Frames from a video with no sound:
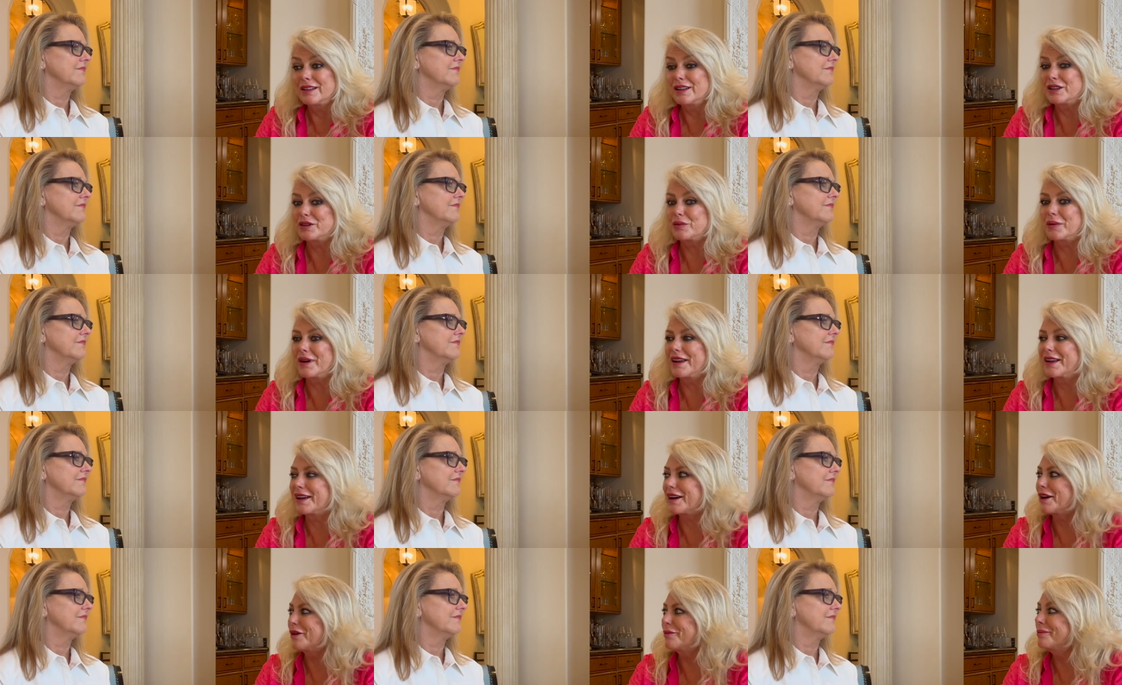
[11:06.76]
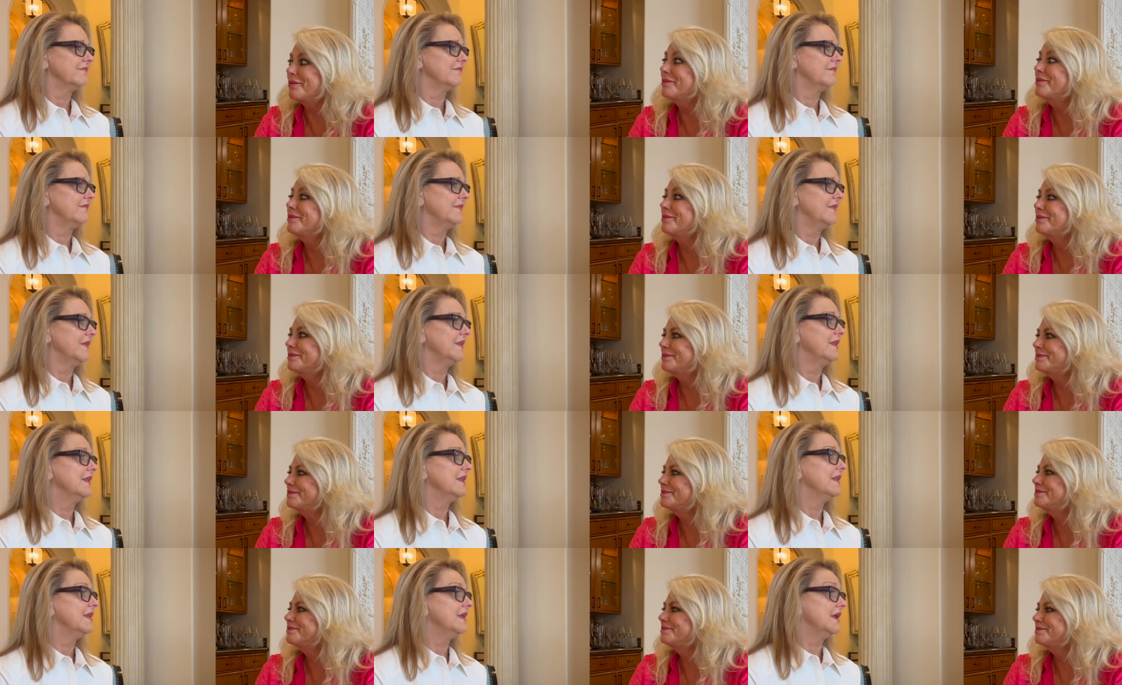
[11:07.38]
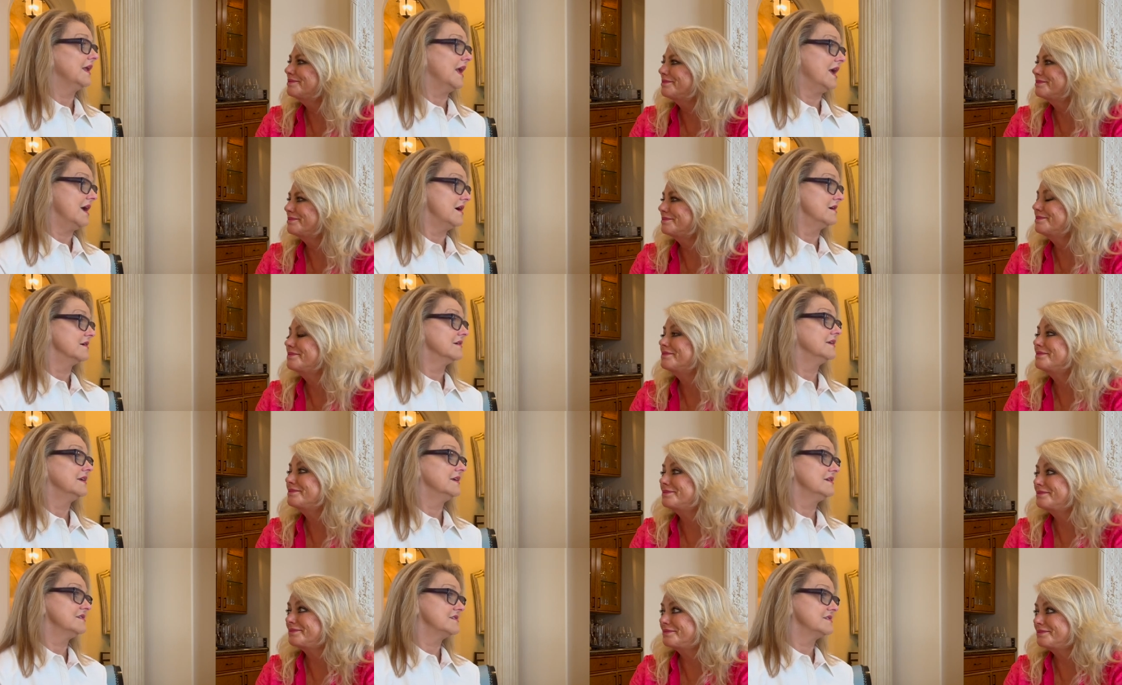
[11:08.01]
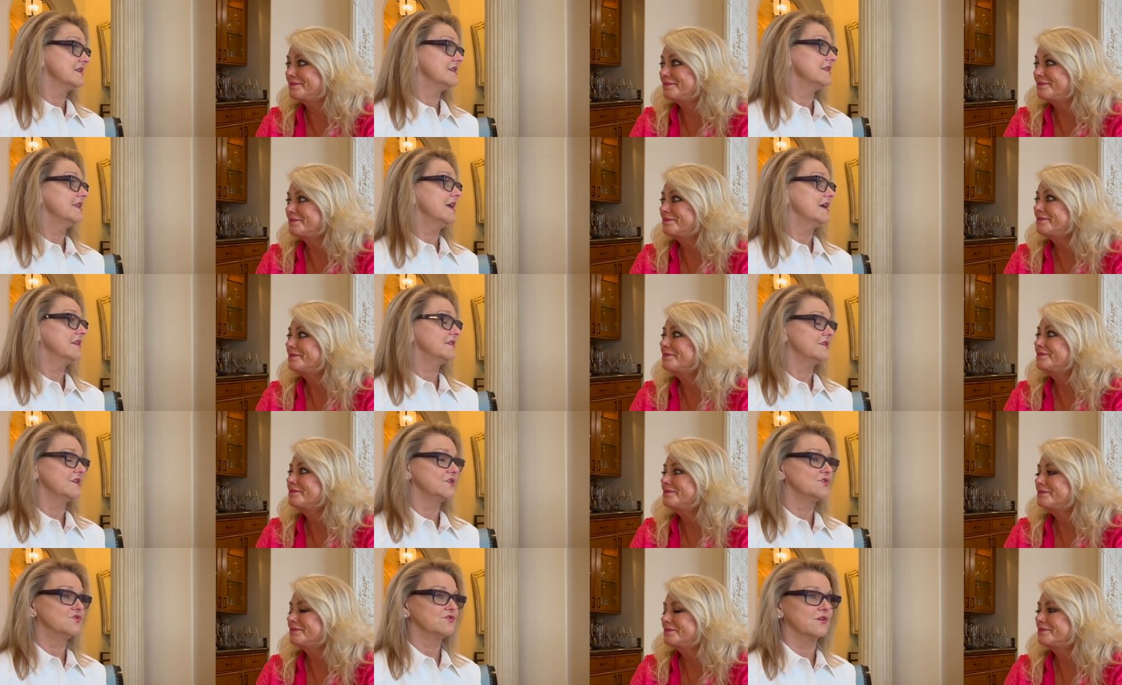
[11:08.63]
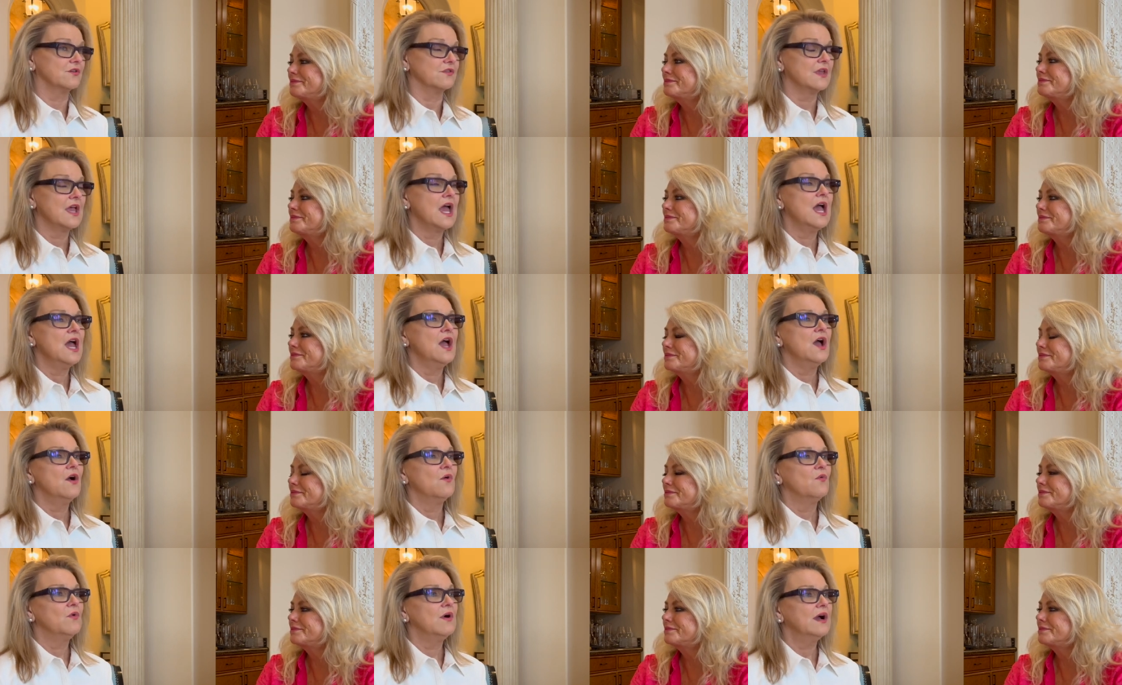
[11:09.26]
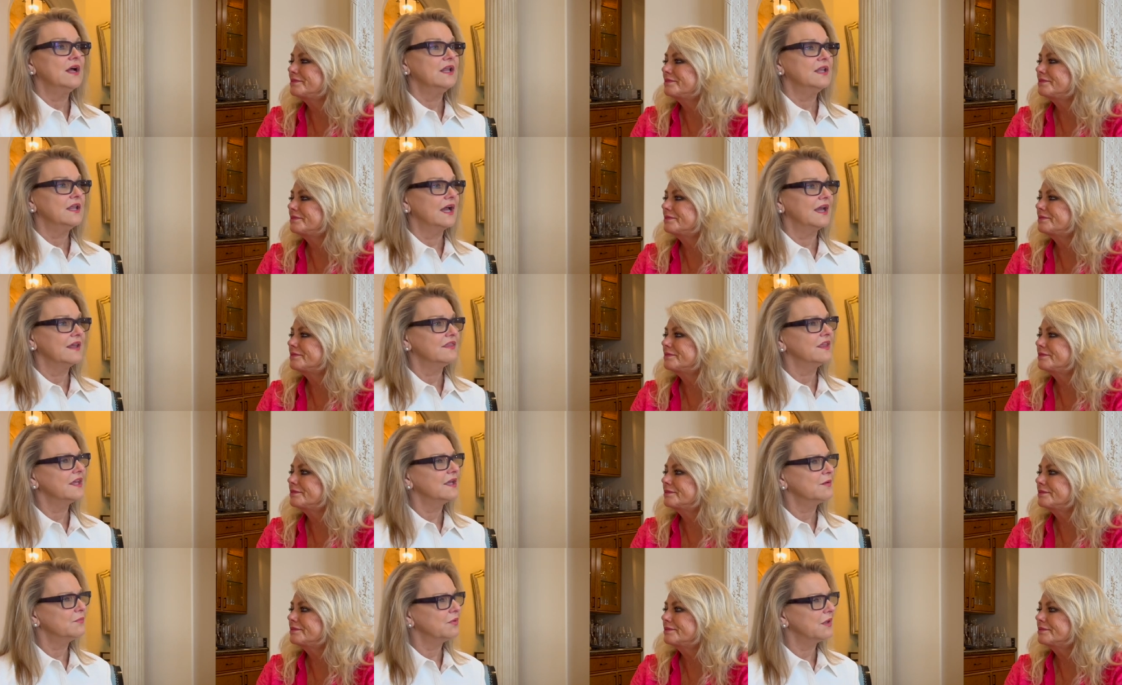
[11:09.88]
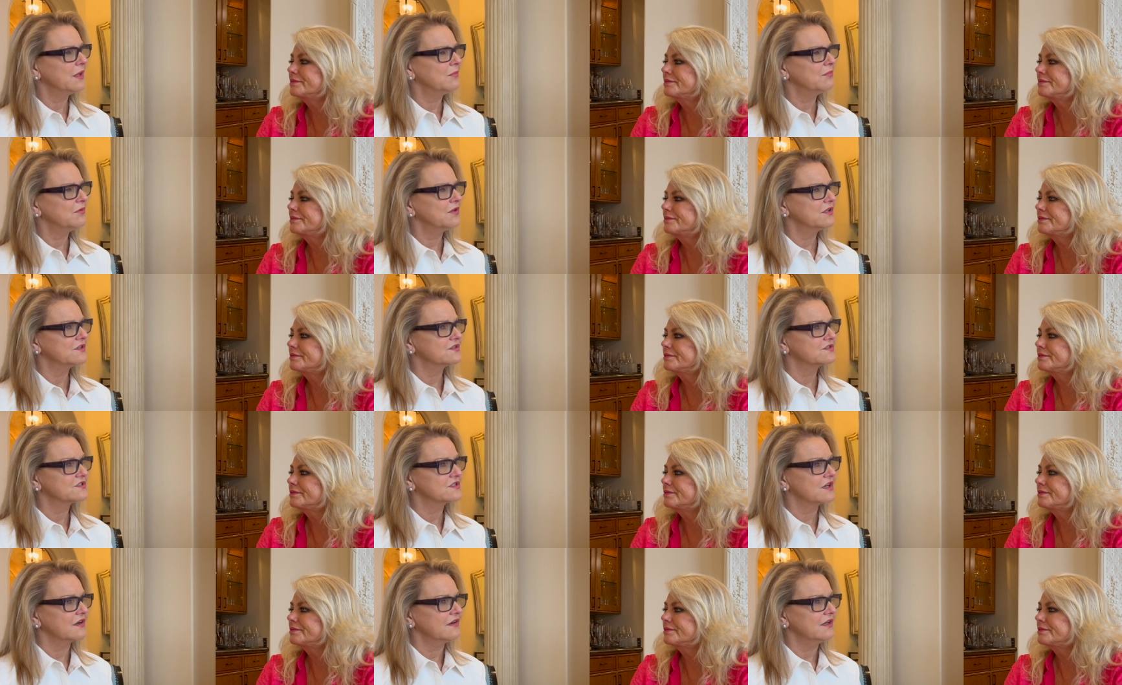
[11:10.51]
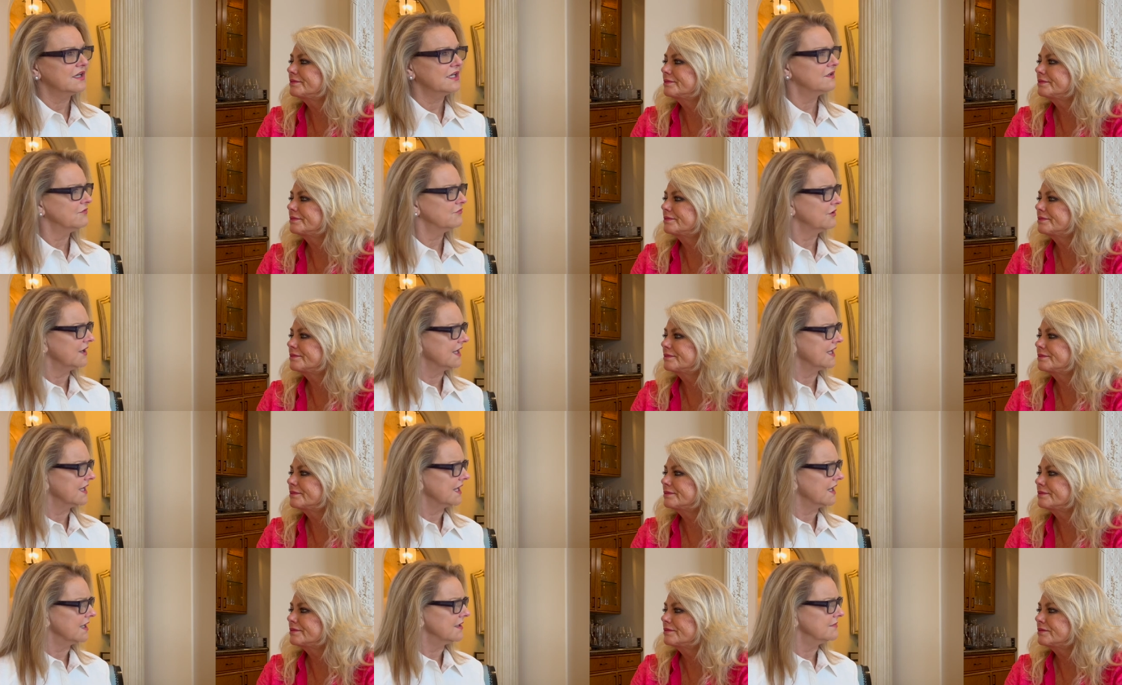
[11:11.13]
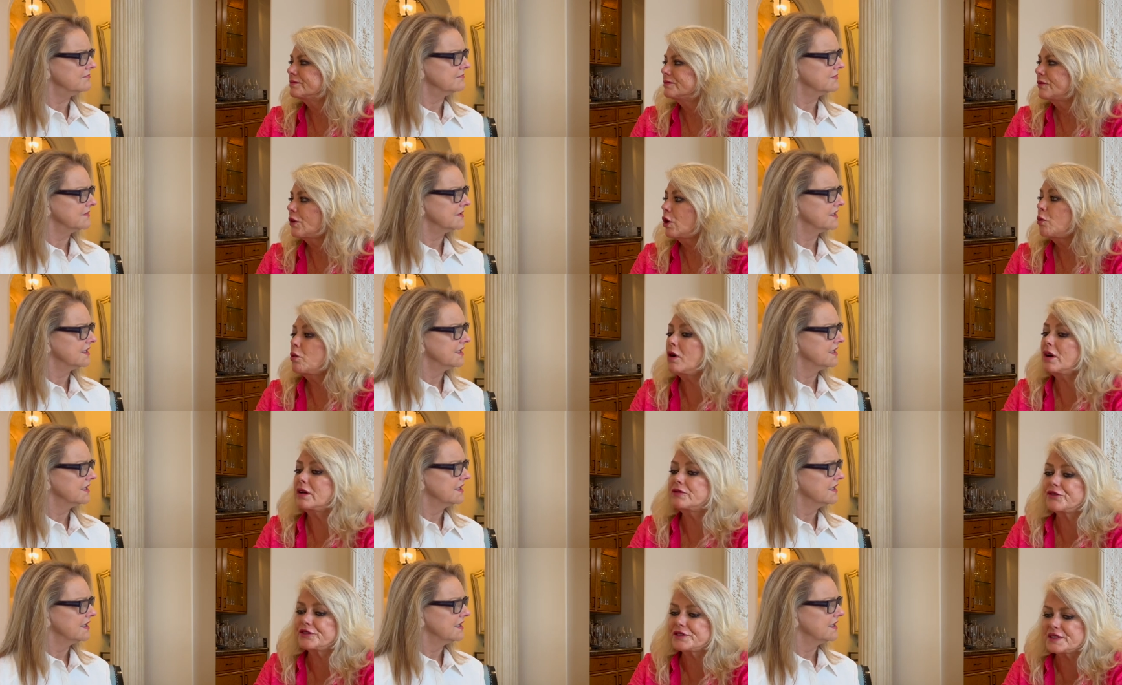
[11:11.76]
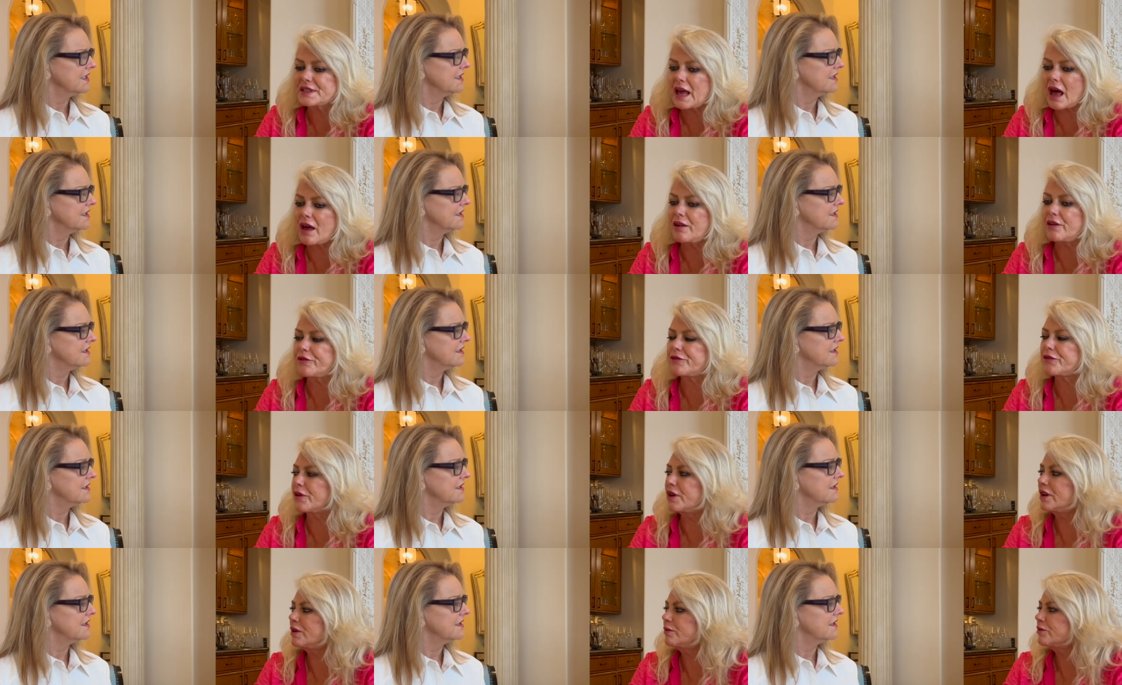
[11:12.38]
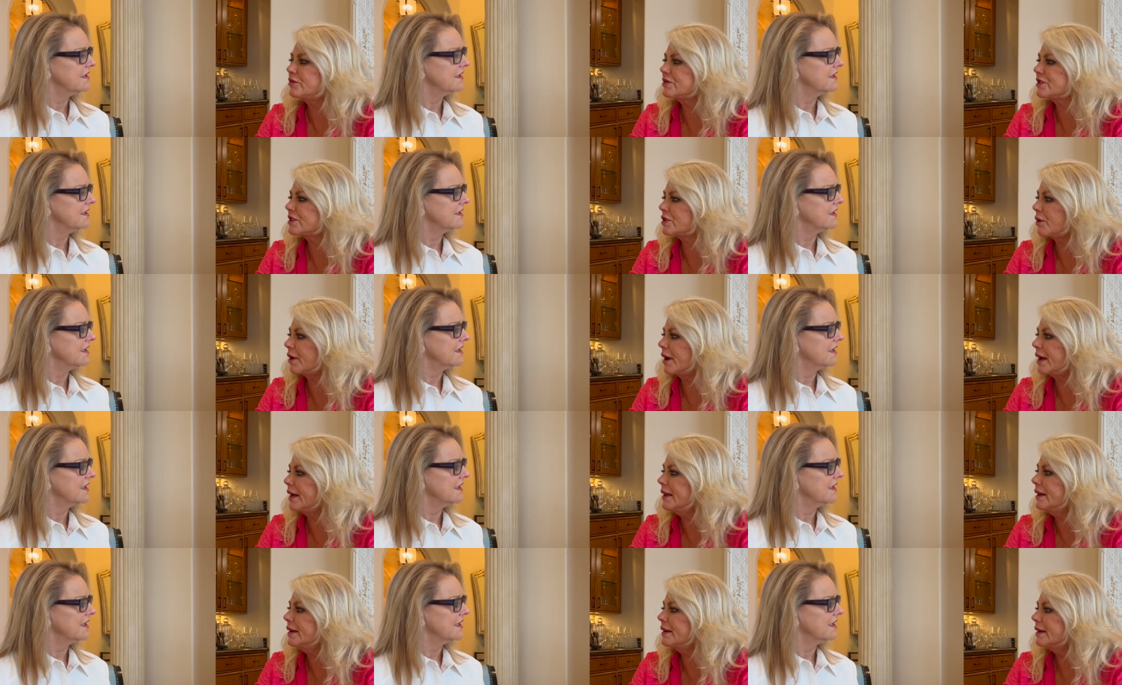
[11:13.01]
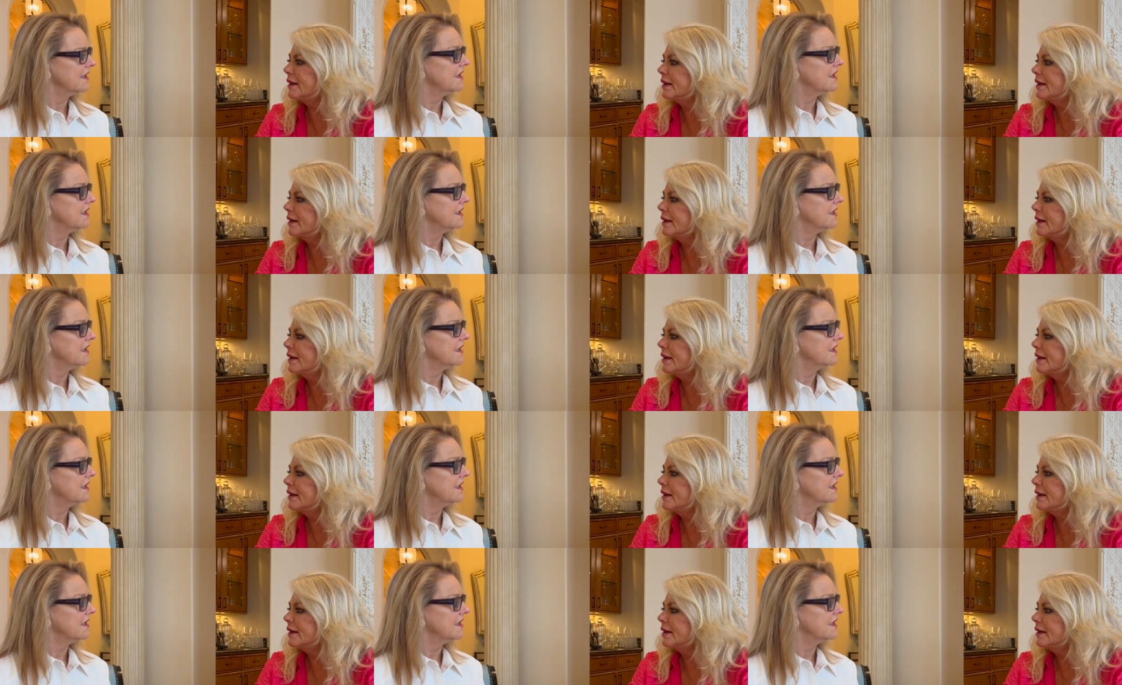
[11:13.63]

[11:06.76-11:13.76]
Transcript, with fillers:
Speaker 1: need to wake up.
Speaker 2: Yeah, isn't that the truth? Well, I think people are starting to wake up.
Speaker 1: Well, Sound of Freedom was great.